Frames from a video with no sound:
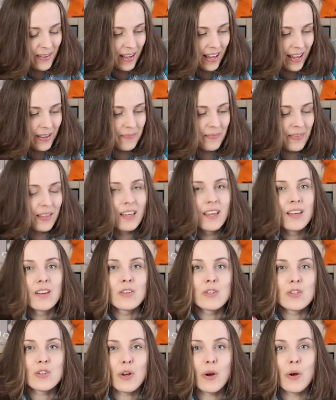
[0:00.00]
okay,
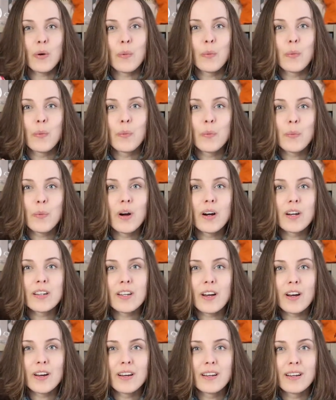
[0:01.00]
so
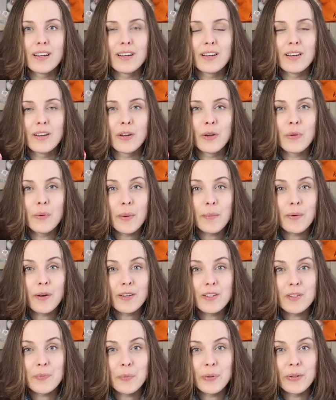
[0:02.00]
what uh, who I'm
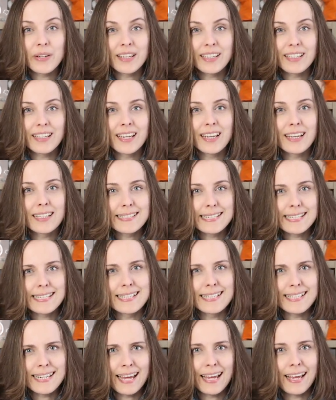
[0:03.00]
going to put in
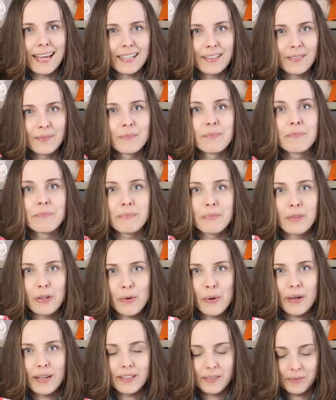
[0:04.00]
today?
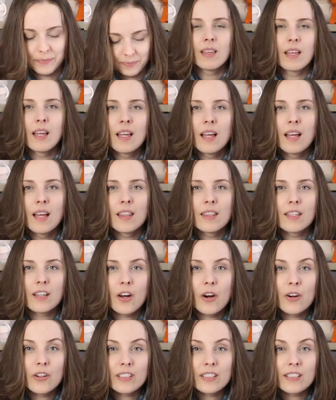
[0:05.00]
Quick, the
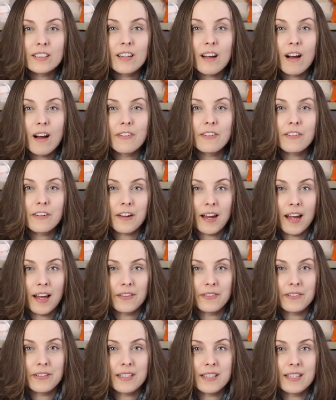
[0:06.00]
corner of
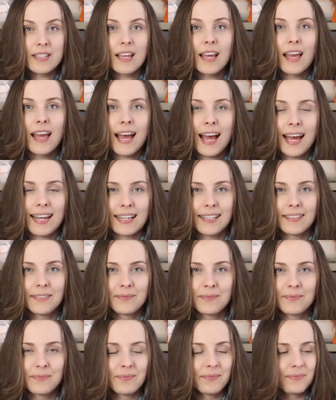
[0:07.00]
crafts, Hannah.